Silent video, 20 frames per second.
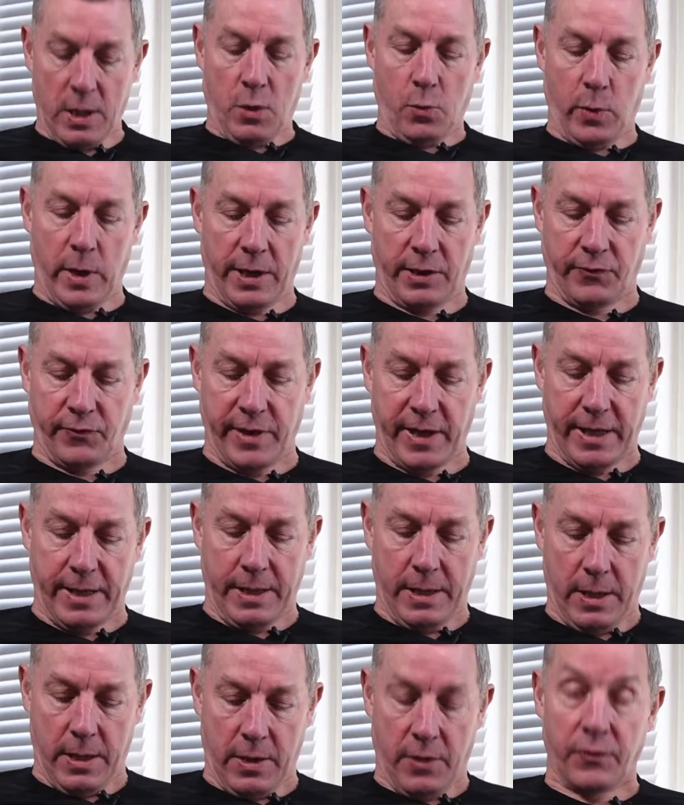whereas
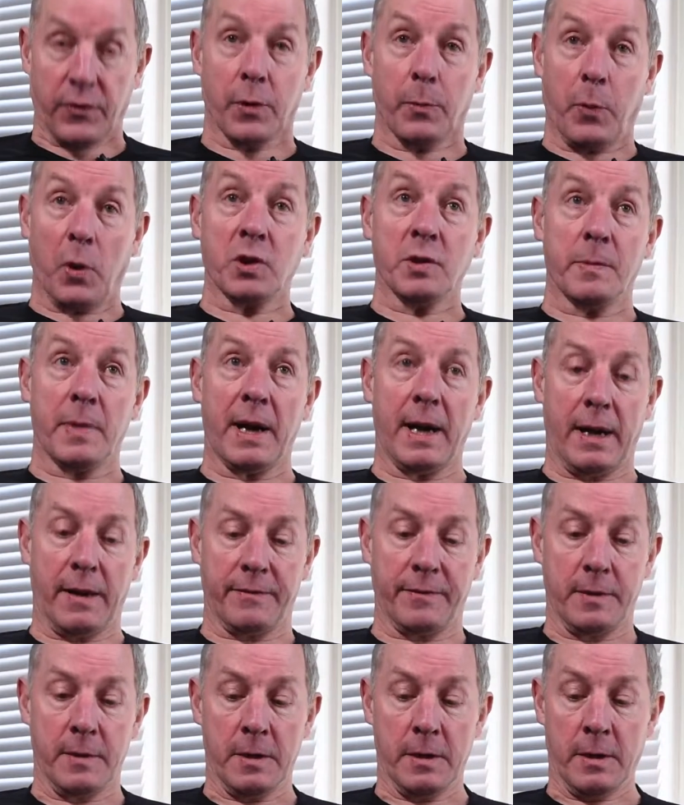really the bottom
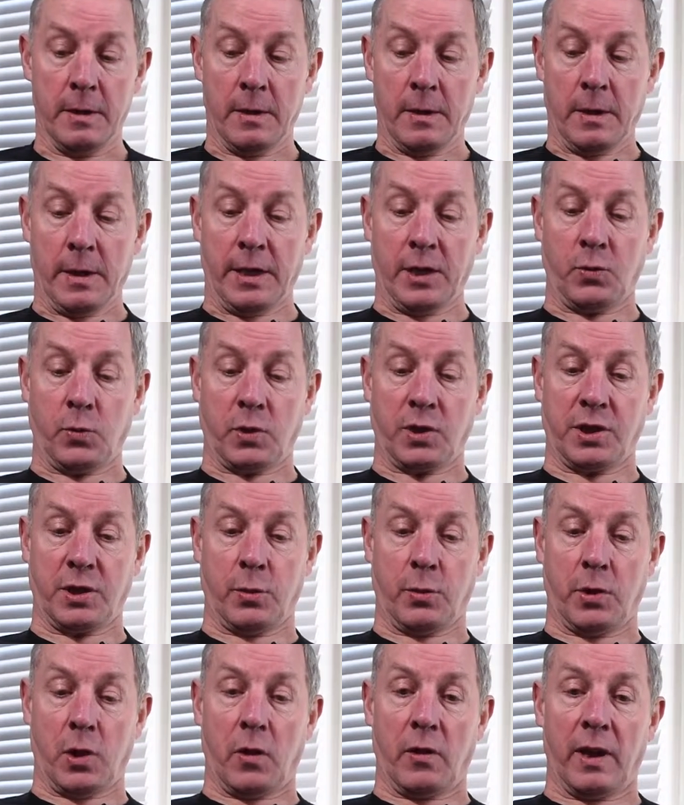half is what's
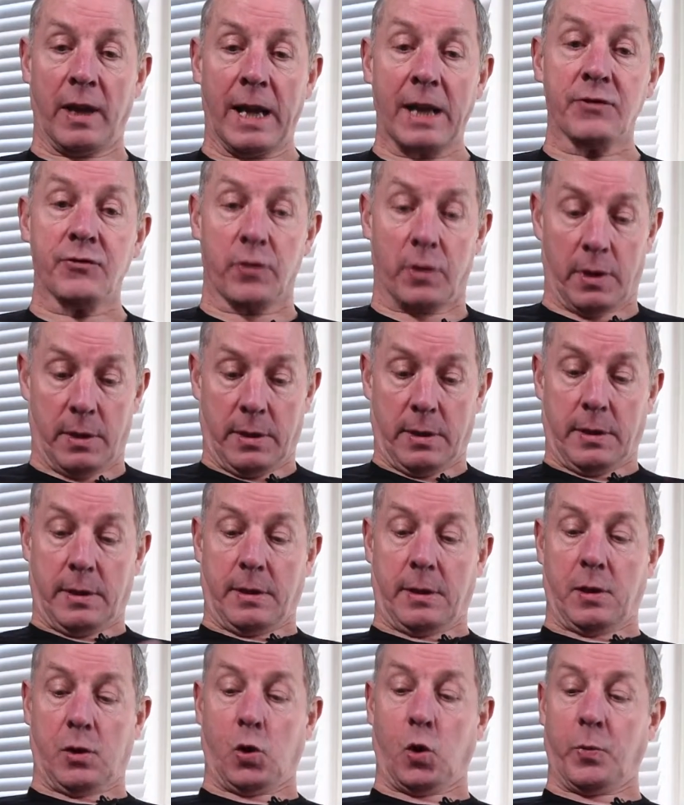doing all the lateral
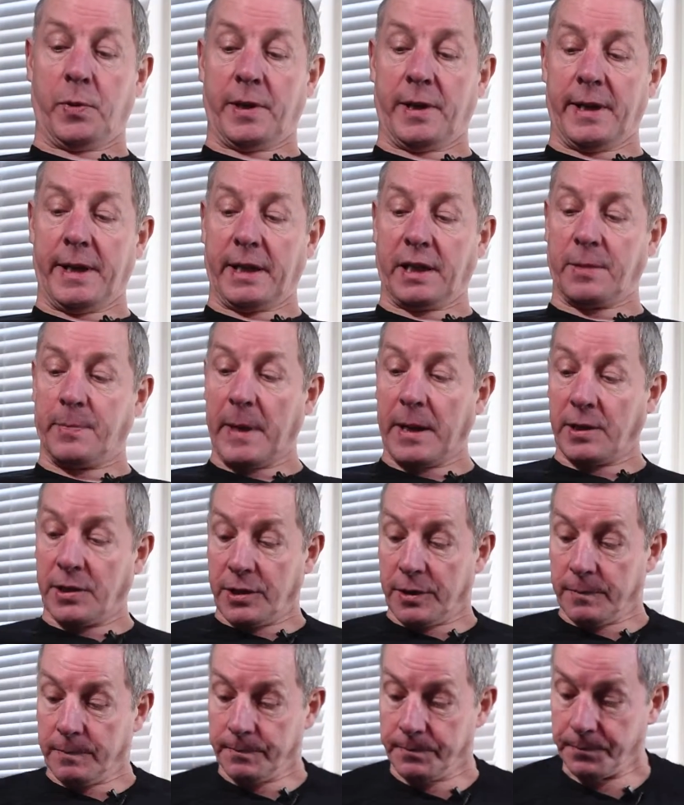opening and
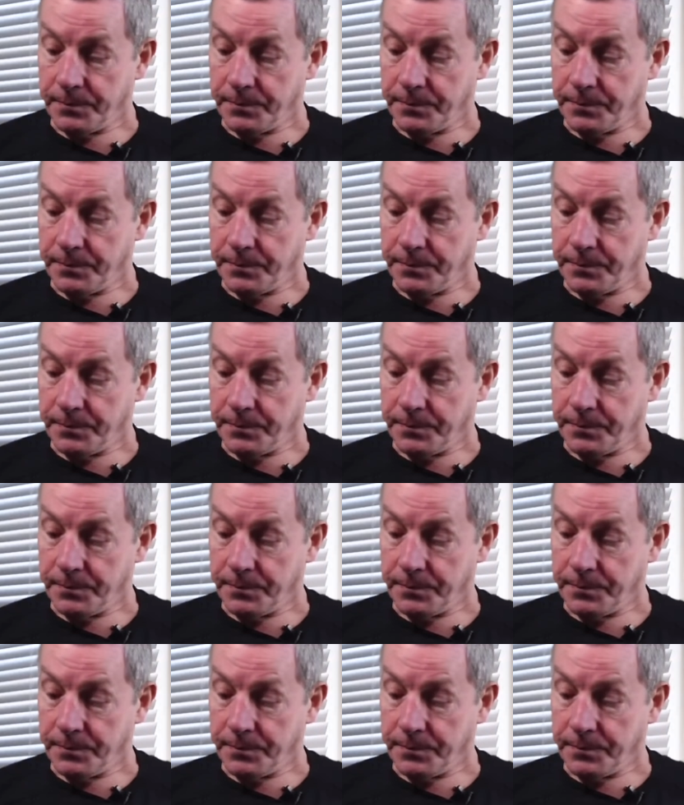expansion.